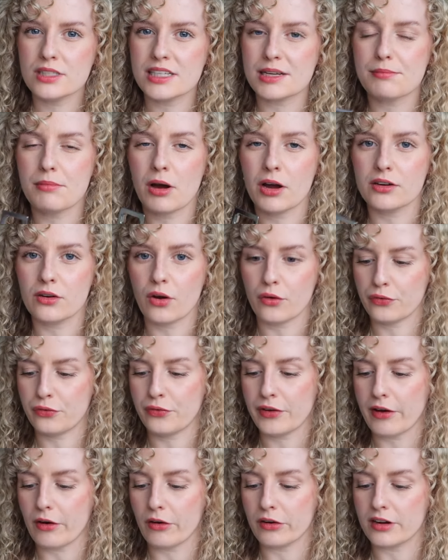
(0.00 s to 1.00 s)
It might not
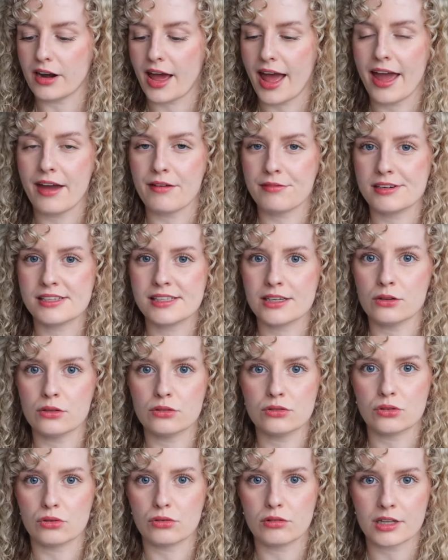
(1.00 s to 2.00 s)
fit on every single
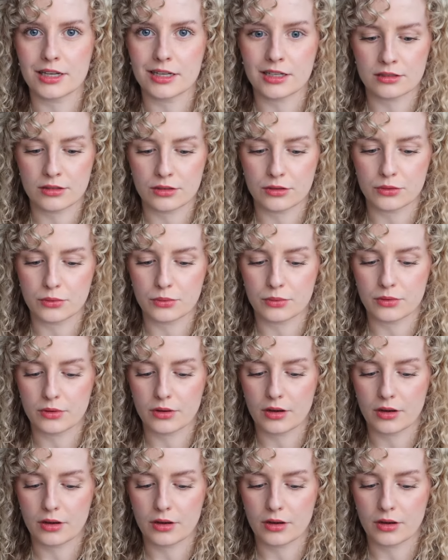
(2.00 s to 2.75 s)
door that you